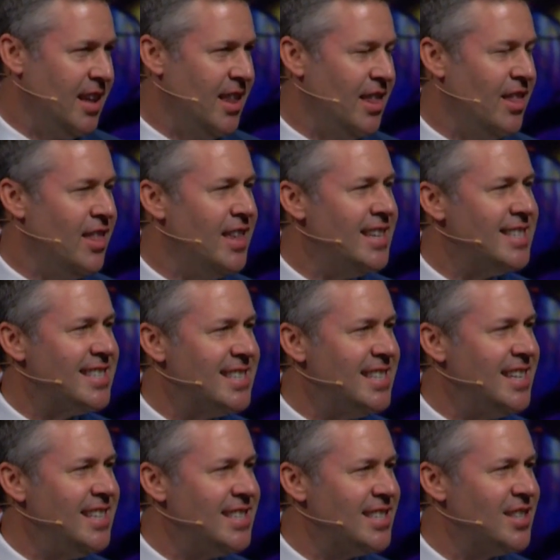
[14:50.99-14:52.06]
this
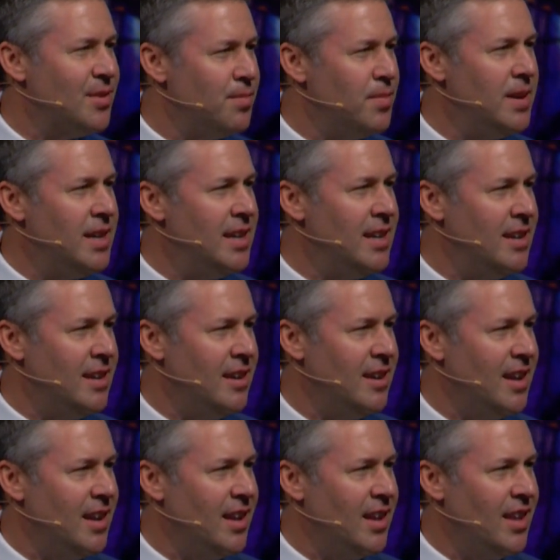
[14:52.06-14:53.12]
needs to
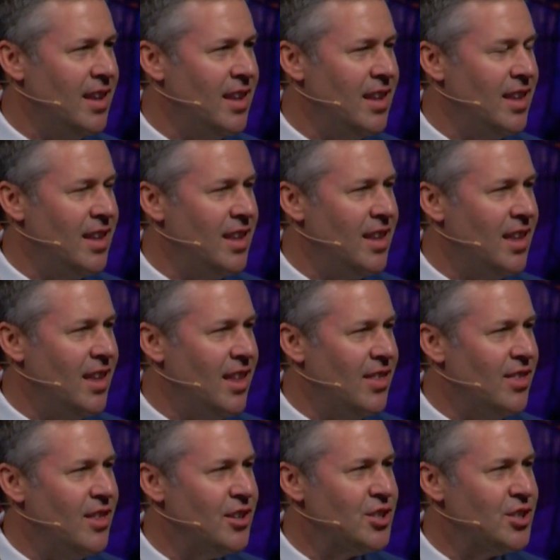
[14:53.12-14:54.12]
be the